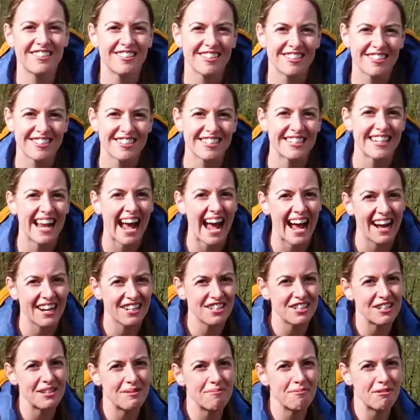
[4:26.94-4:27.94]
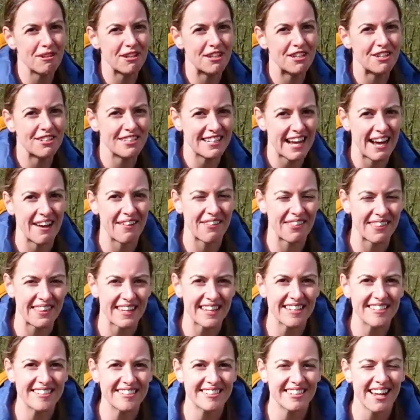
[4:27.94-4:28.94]
doesn't actually bring you down
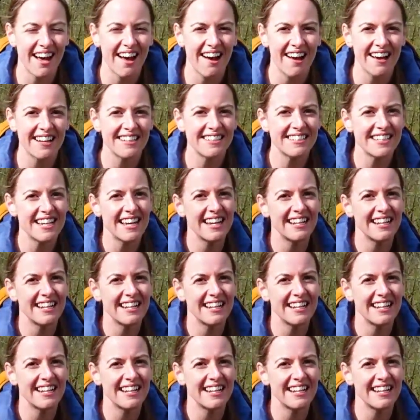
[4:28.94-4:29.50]
this side